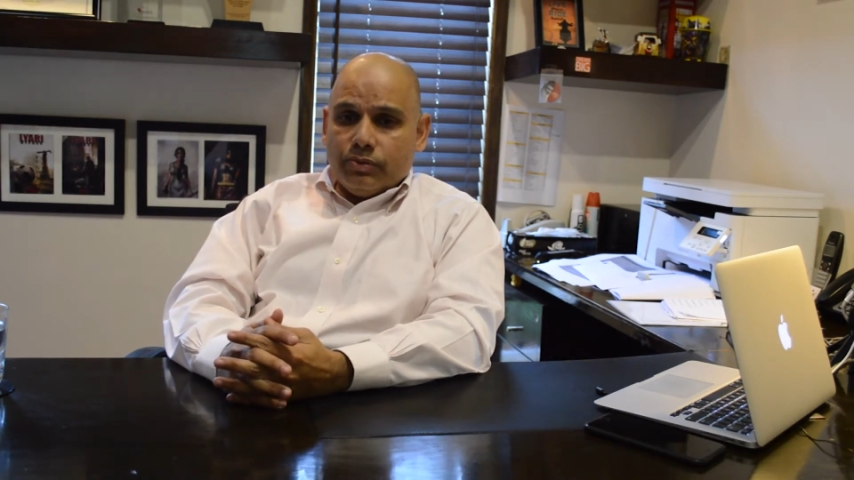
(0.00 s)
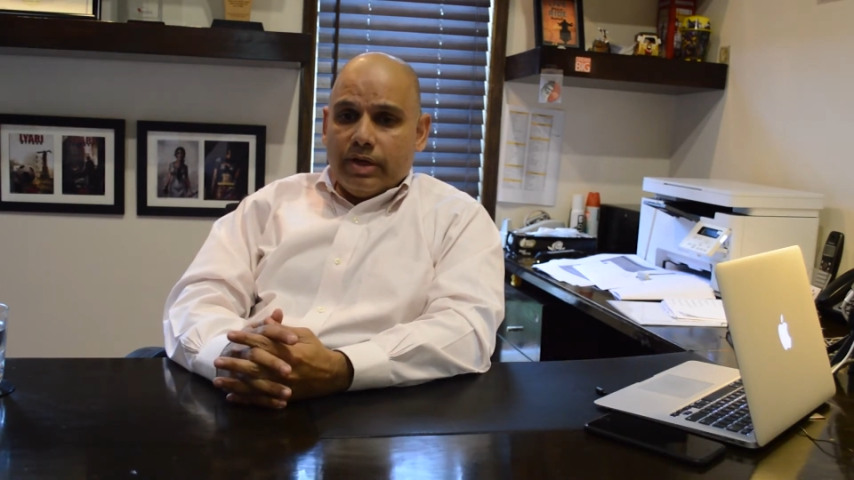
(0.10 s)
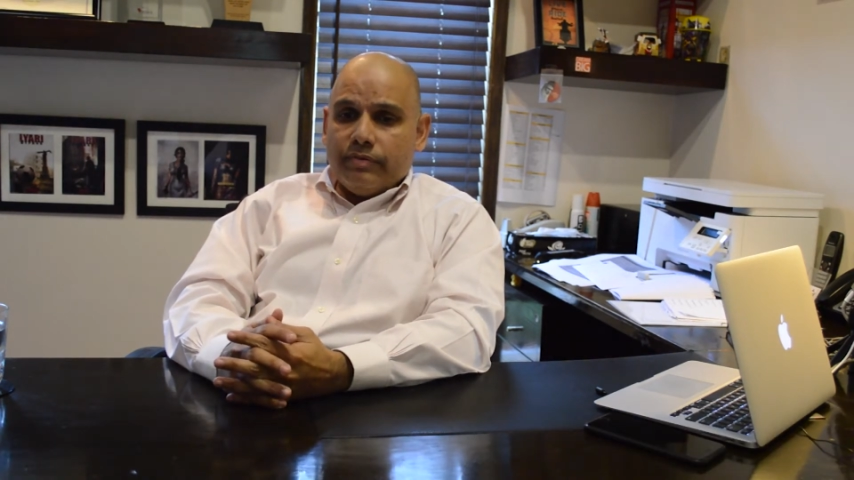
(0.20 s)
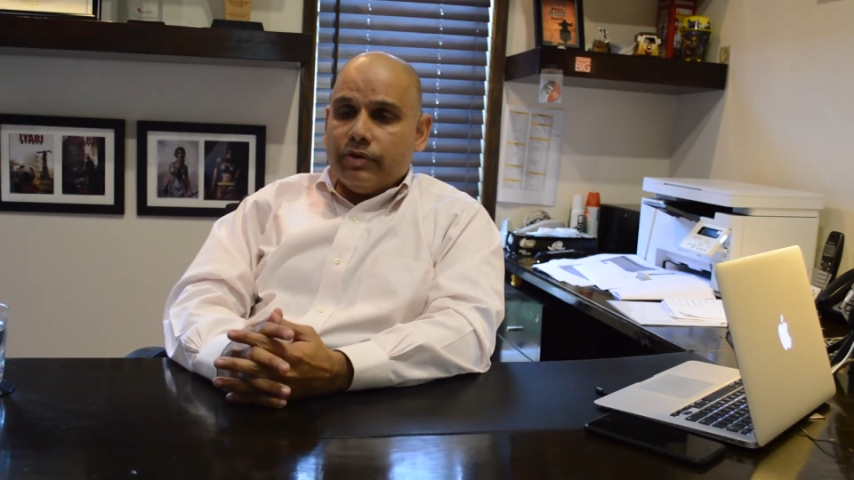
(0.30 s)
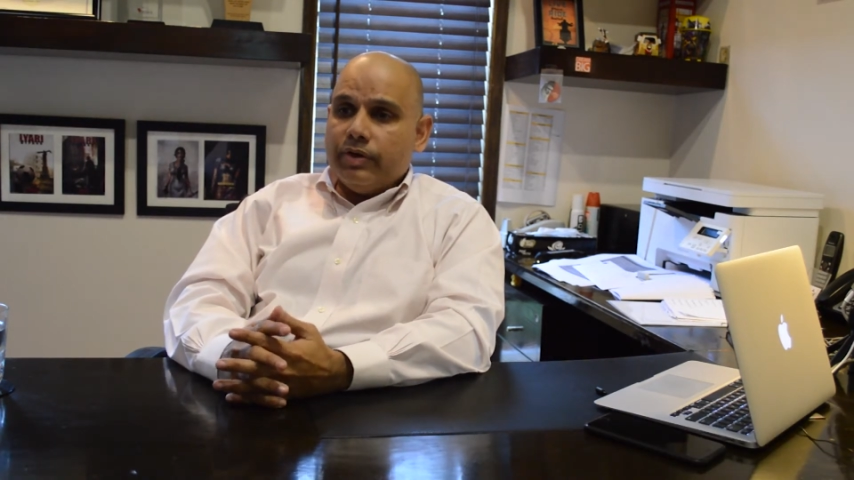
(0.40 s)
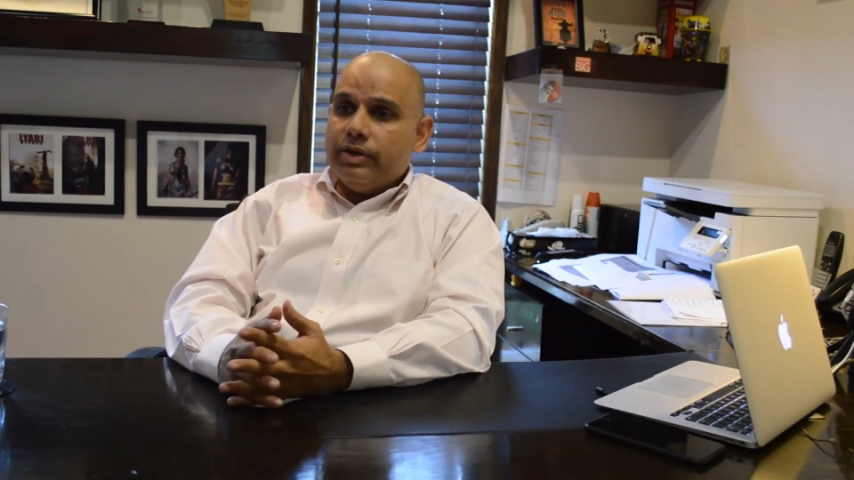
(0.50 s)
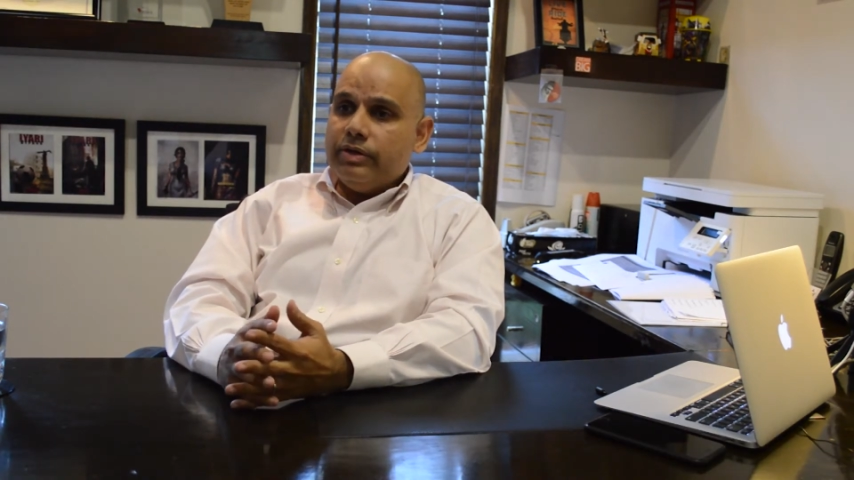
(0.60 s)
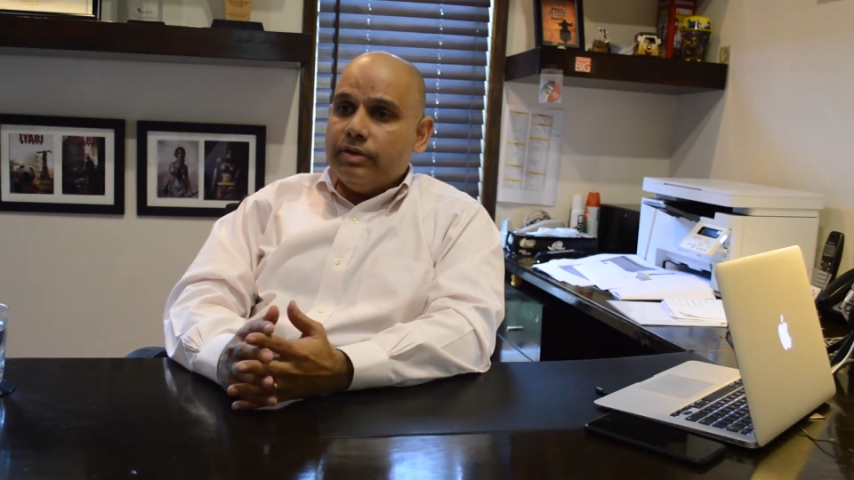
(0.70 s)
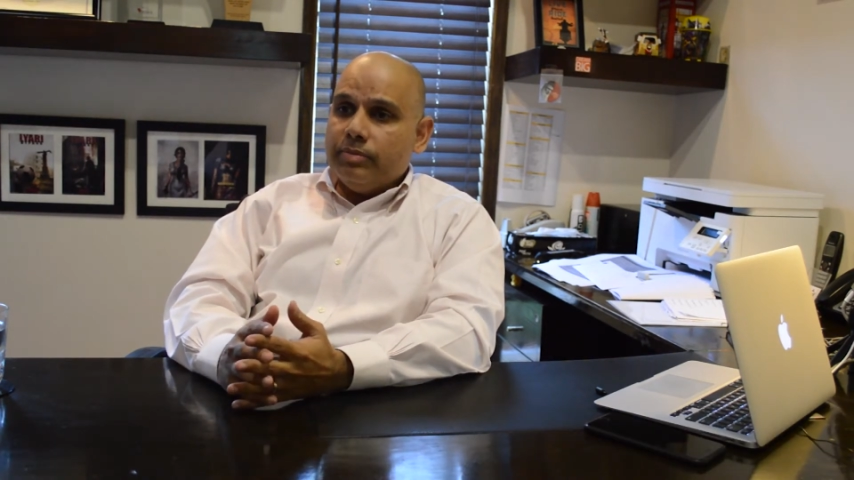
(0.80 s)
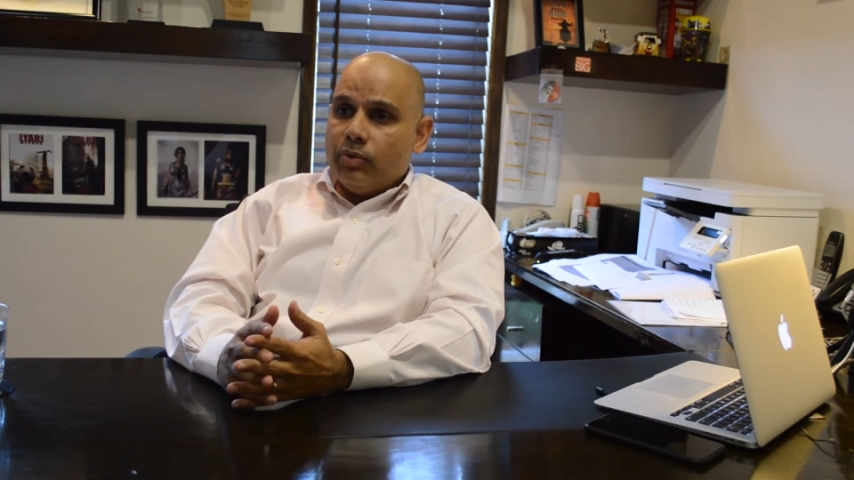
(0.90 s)
have a great
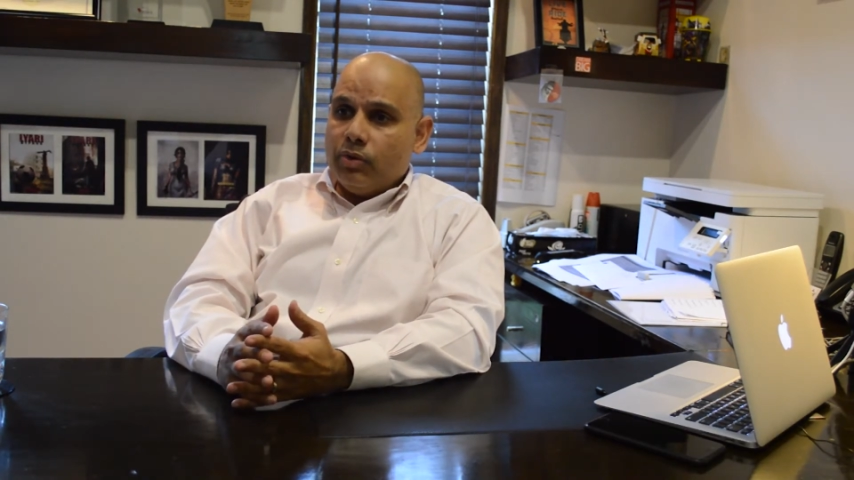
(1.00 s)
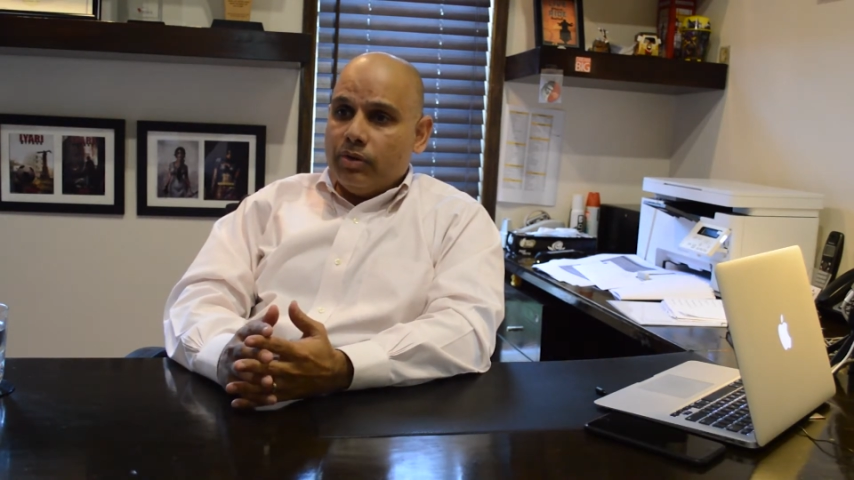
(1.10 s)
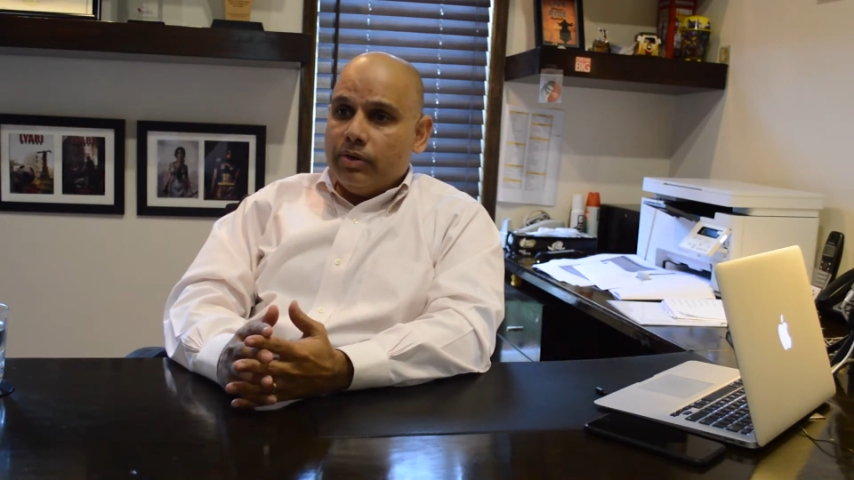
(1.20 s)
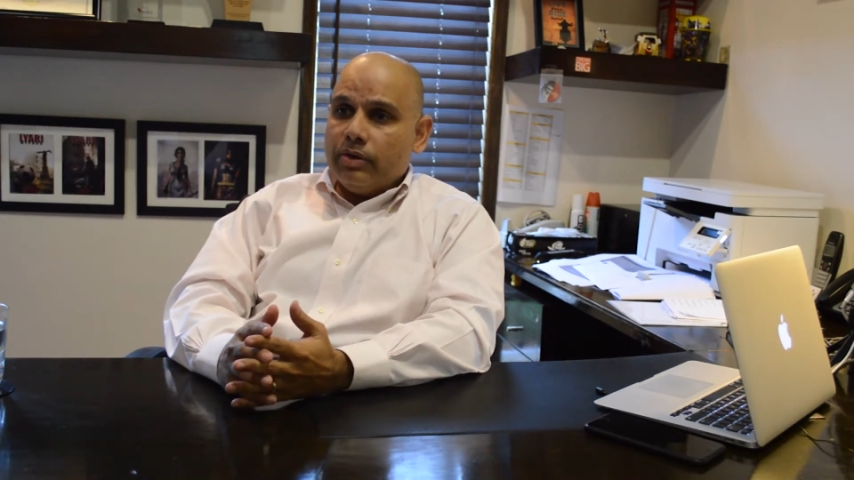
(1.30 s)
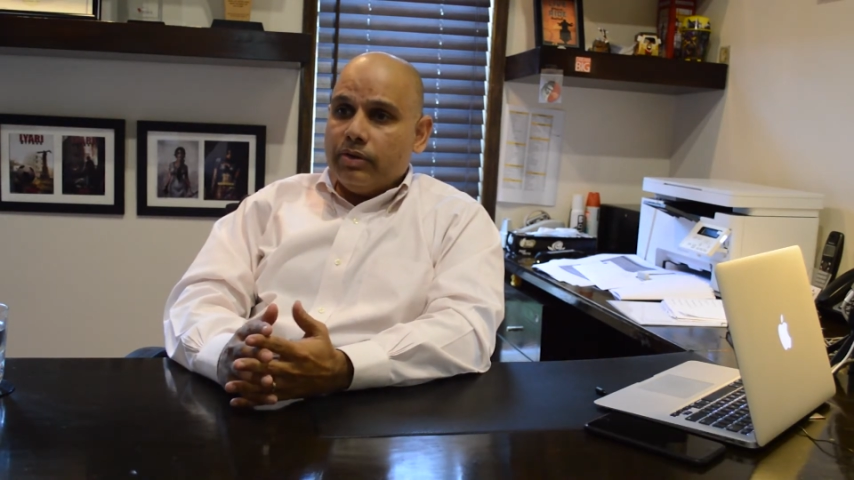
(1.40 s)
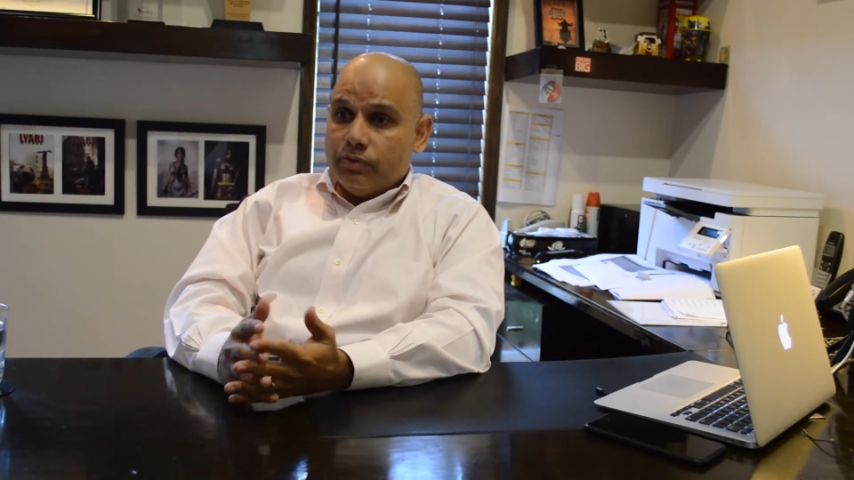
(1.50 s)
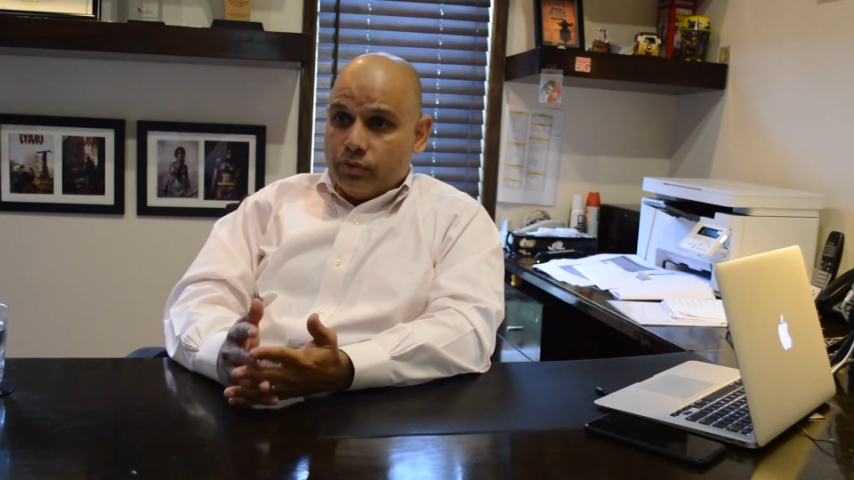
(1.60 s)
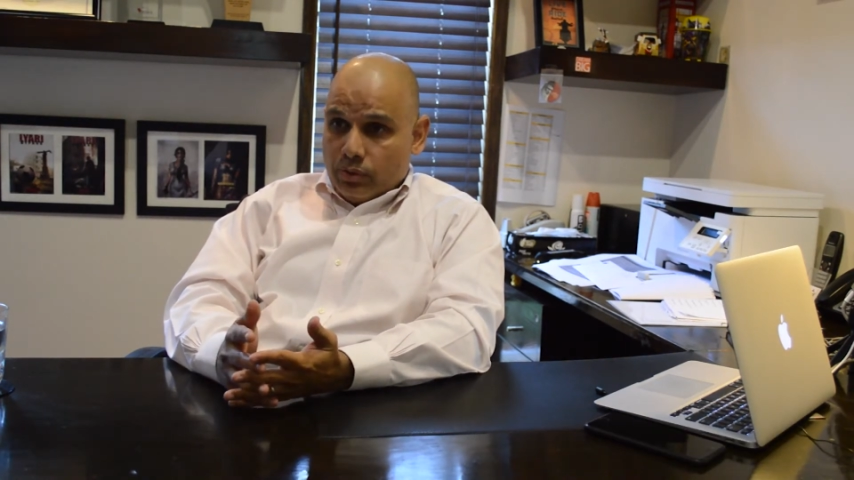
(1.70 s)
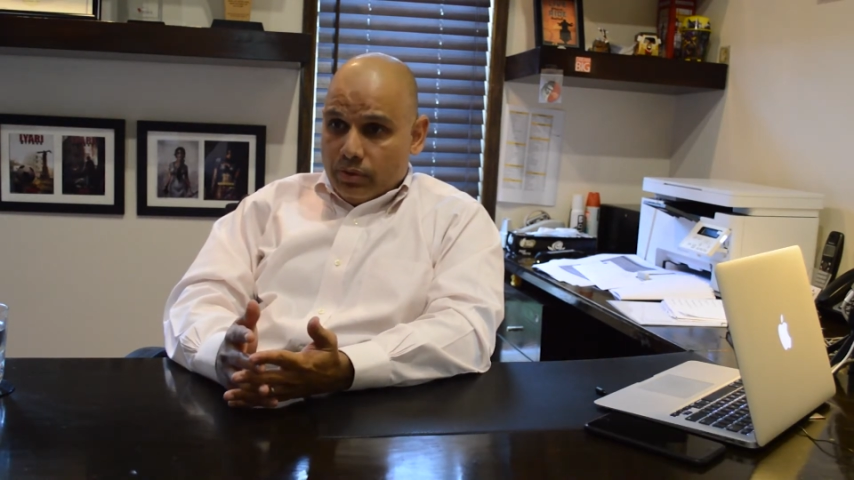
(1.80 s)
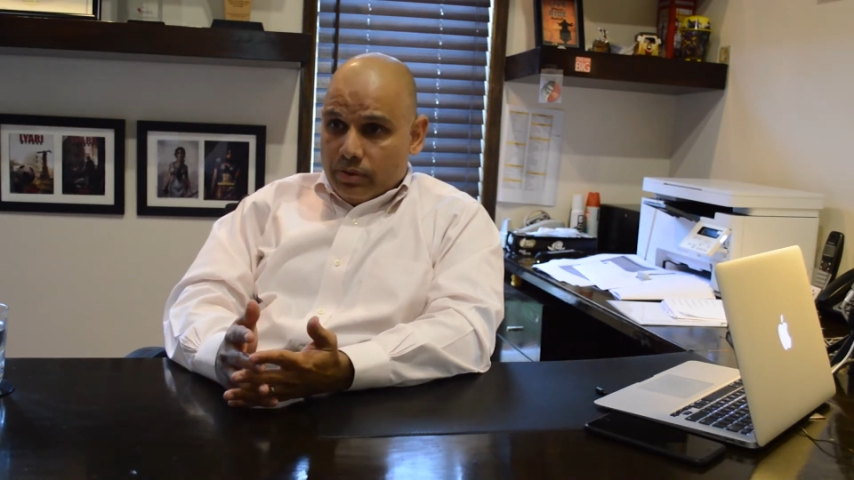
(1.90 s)
deal more
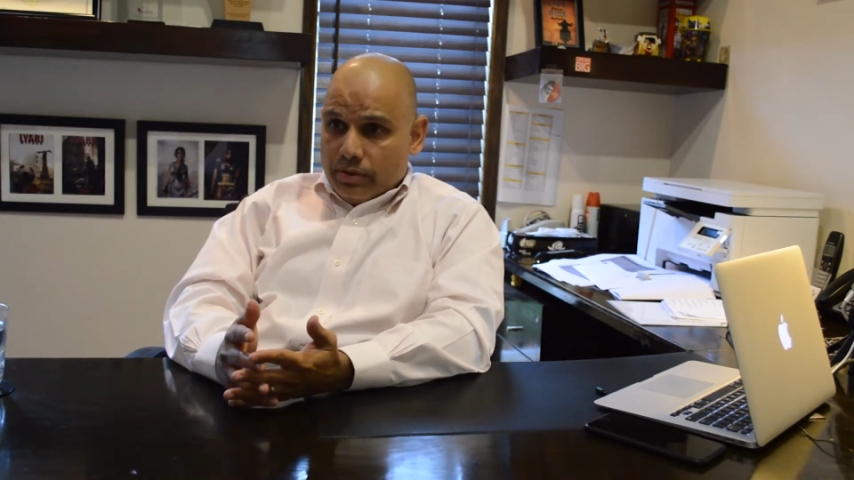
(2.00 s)
control